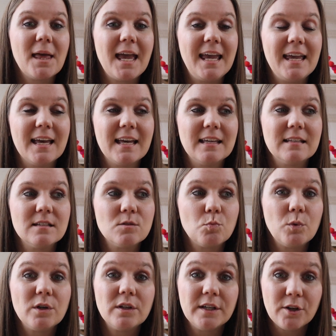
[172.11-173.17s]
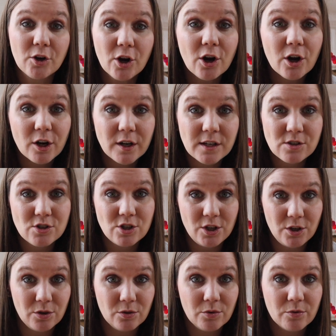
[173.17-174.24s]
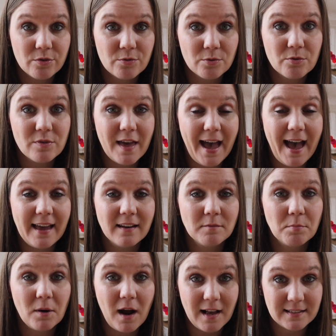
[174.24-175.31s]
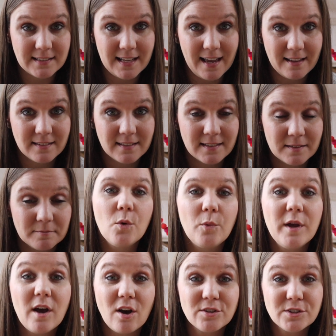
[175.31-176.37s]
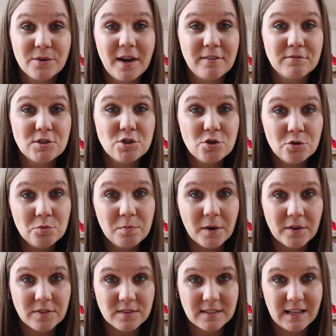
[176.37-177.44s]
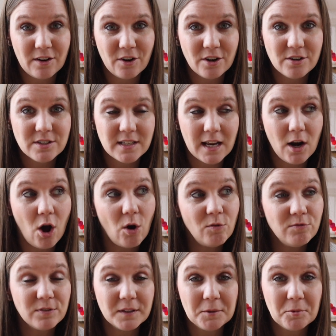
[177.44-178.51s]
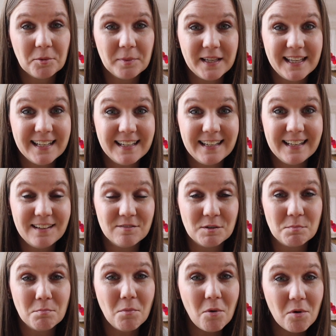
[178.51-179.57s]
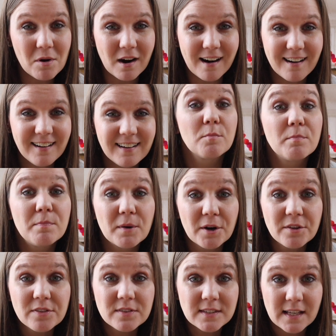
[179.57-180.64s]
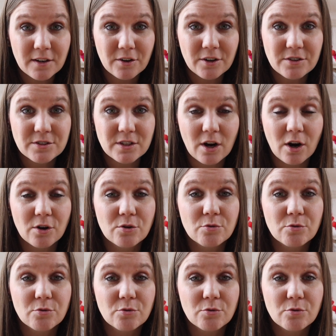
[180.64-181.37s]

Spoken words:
and will encourage you through that process. We also have 2 birth centers, and hopefully we'll be getting even more. Birth centers are